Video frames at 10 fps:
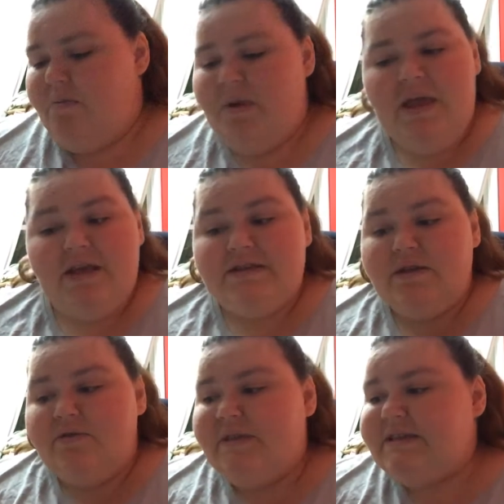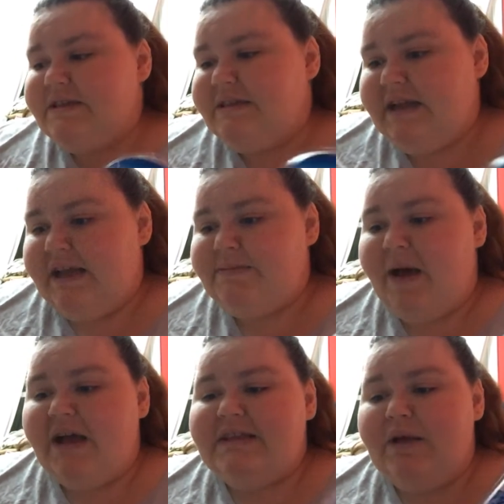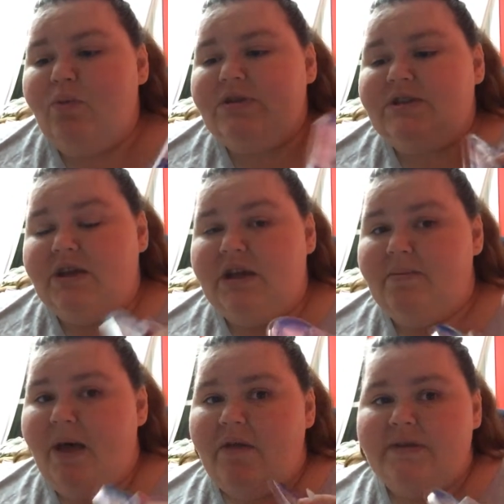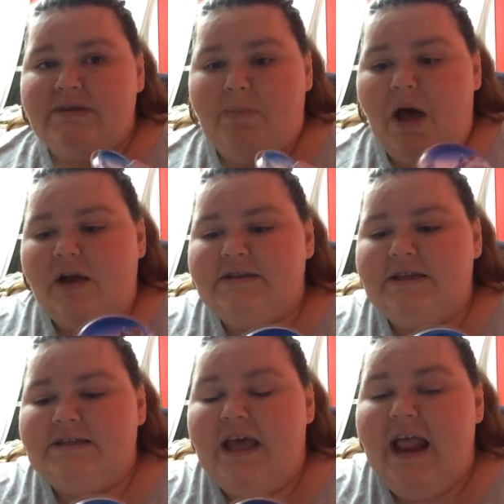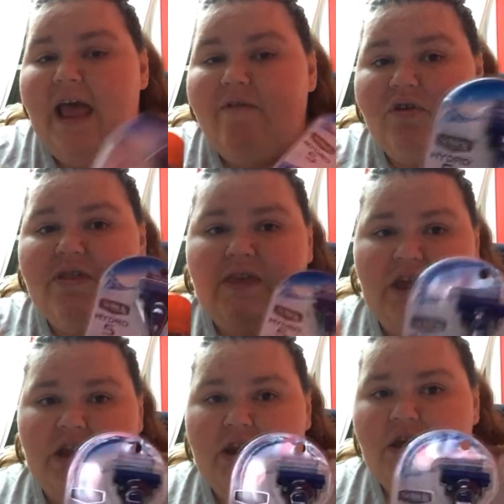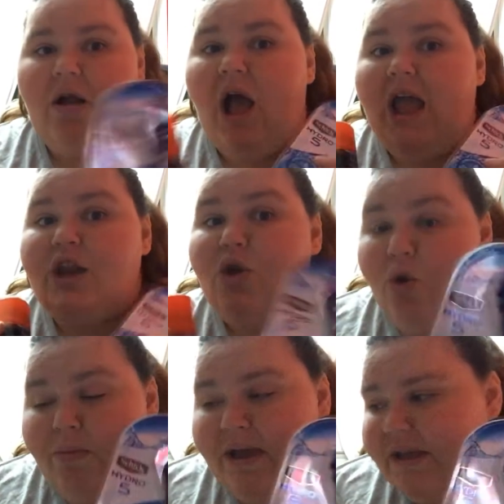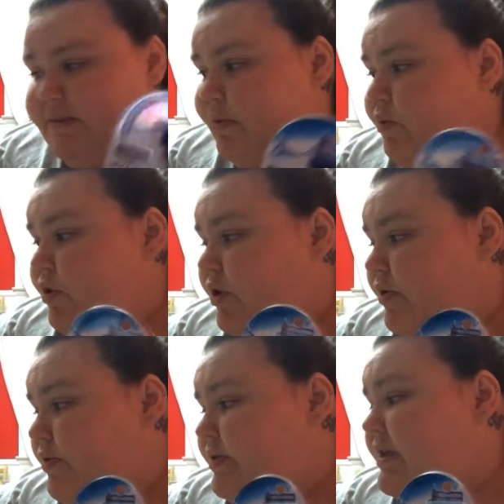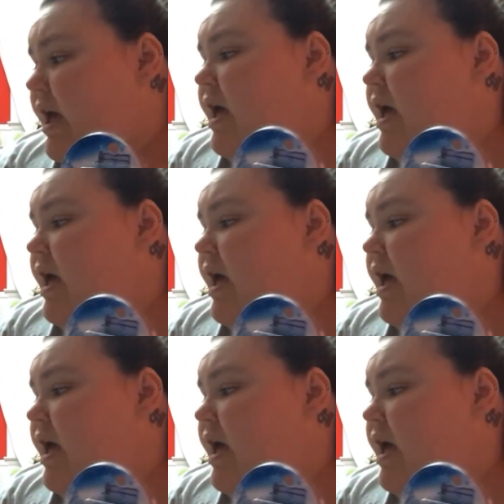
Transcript: But yeah, so this is a nice box. And what's good about this box is that everything in here I know my husband will use,